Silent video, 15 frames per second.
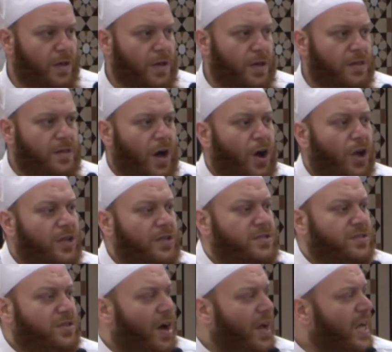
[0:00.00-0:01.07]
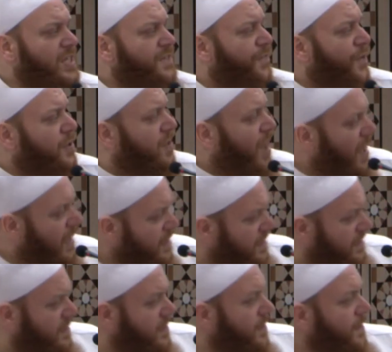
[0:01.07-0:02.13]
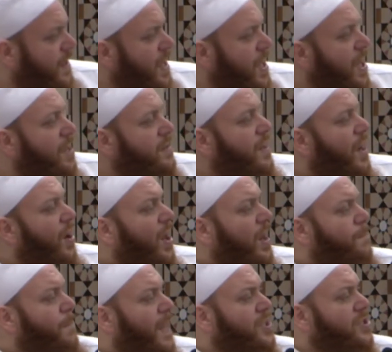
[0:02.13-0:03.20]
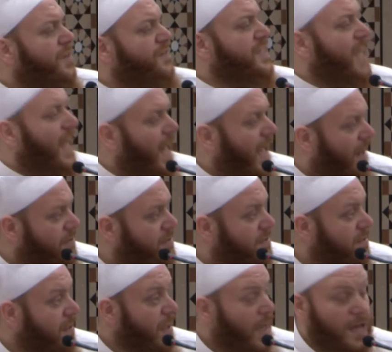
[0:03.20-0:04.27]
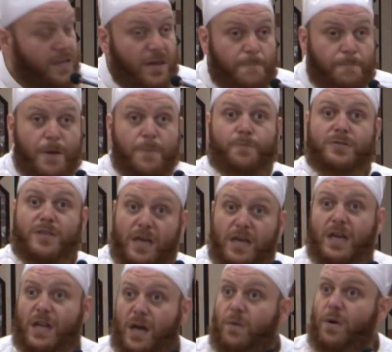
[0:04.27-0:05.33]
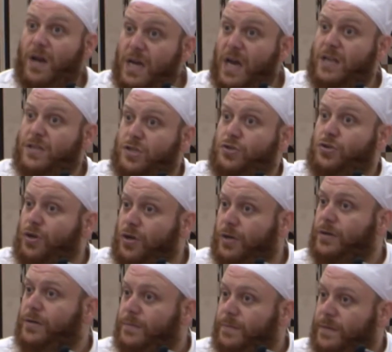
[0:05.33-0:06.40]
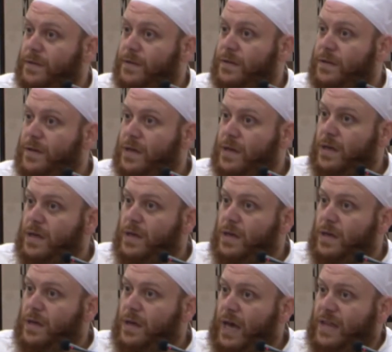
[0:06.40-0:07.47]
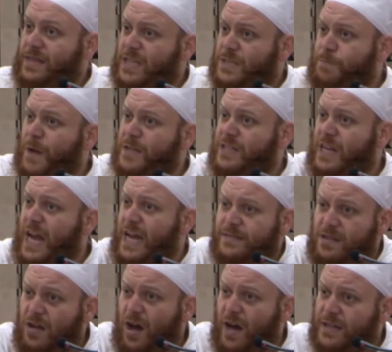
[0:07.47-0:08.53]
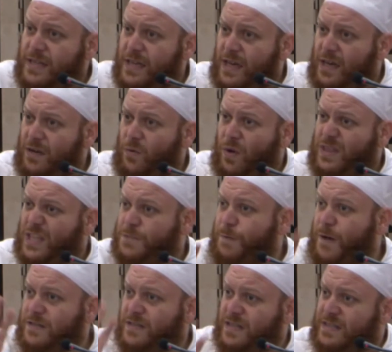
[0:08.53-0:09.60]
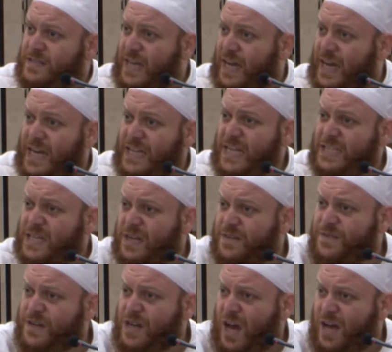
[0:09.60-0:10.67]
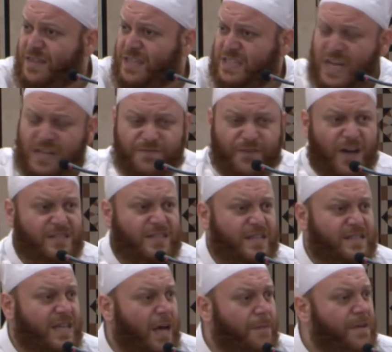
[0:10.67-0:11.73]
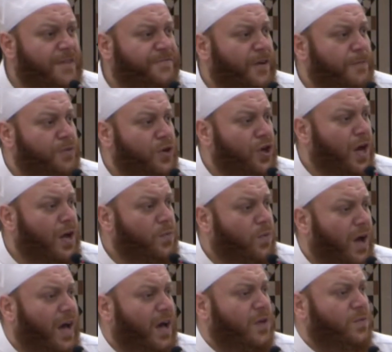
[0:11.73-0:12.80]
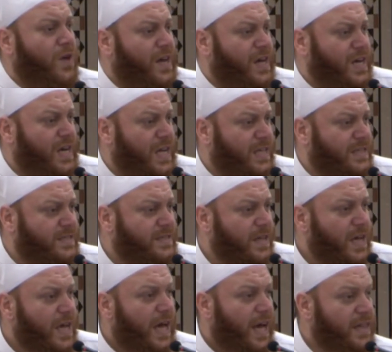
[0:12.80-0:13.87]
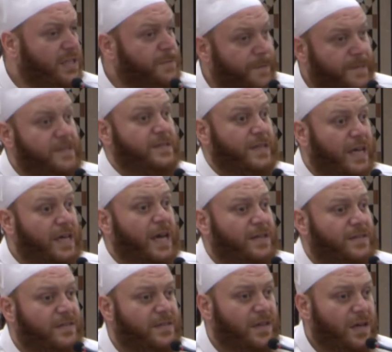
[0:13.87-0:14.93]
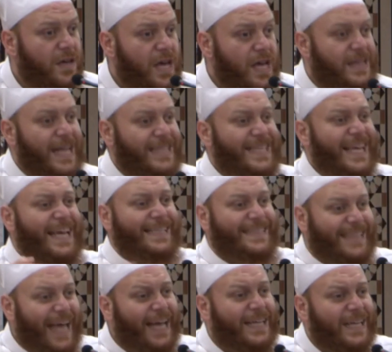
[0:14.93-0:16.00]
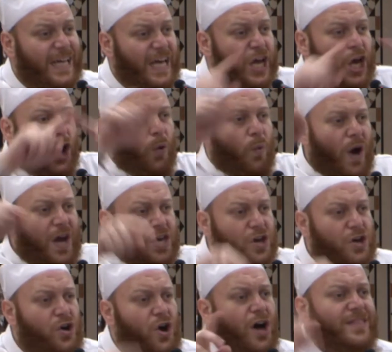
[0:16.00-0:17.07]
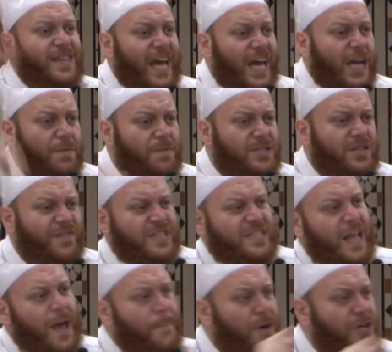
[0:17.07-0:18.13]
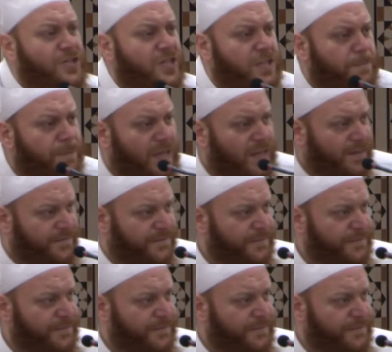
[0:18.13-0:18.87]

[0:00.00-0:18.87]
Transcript: They're all scholars for dollars. They're all bunch of sellouts. And then people say, you know what, yeah, it's true. And this person has no idea what this person is saying. He doesn't even know this advice that's coming from who and what it is. And this person say, yes. That's exactly what you call the enemies of Islam want you to believe.